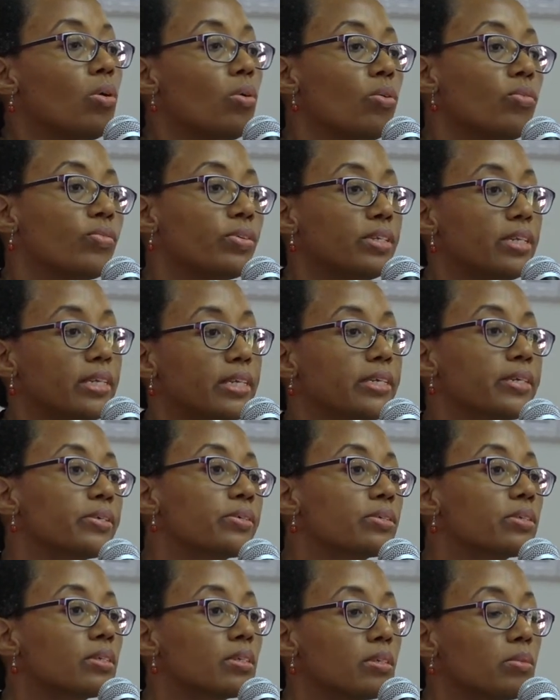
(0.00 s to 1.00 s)
over the
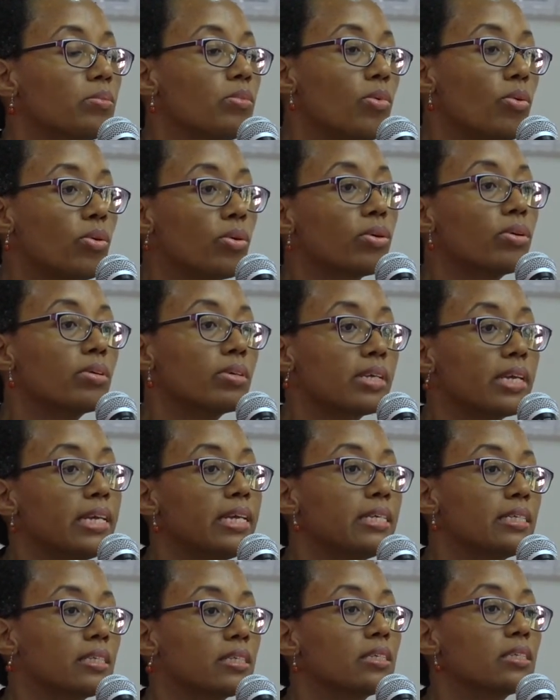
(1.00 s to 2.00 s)
years, more
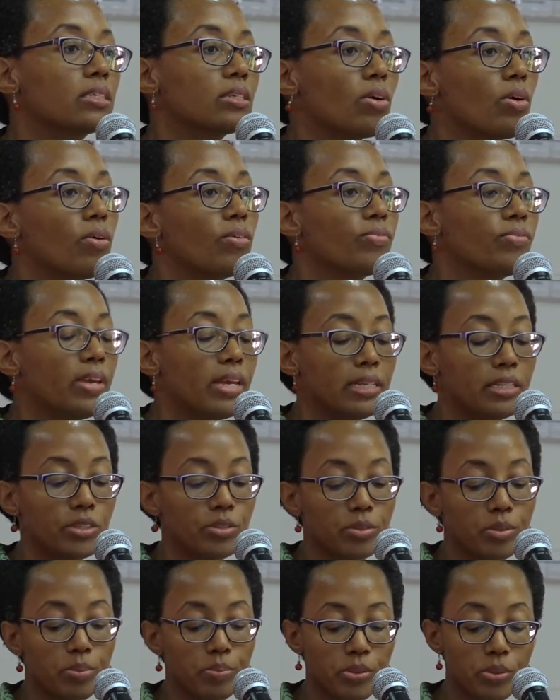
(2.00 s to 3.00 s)
cases of
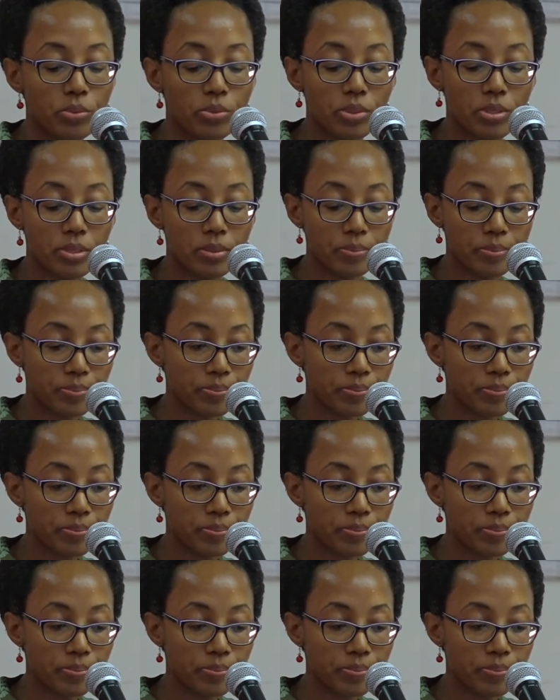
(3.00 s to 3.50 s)
elder abuse.